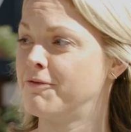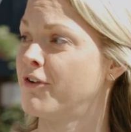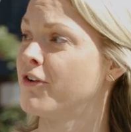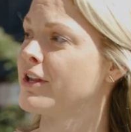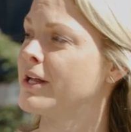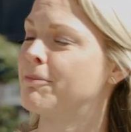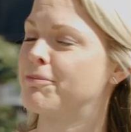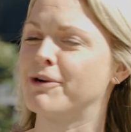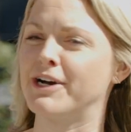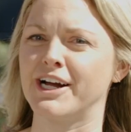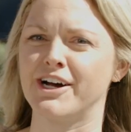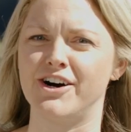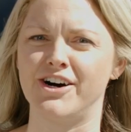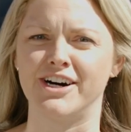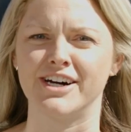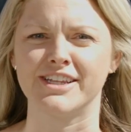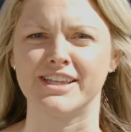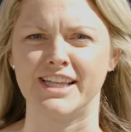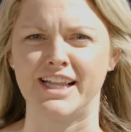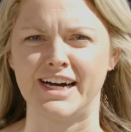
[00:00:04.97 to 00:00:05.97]
fully bring
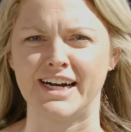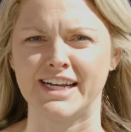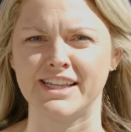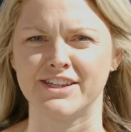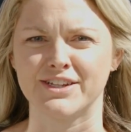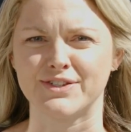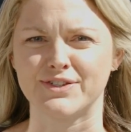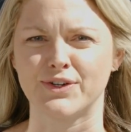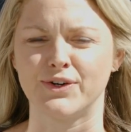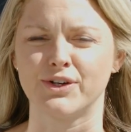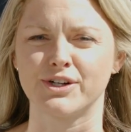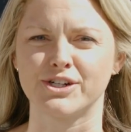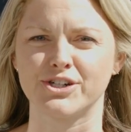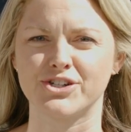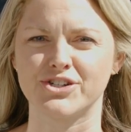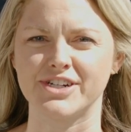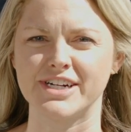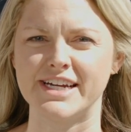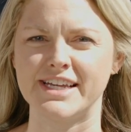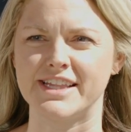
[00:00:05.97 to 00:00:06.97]
online the solar
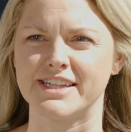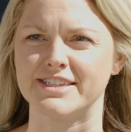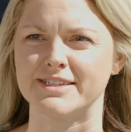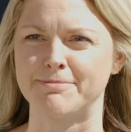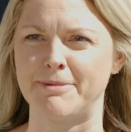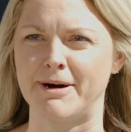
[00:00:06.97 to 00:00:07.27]
tree that's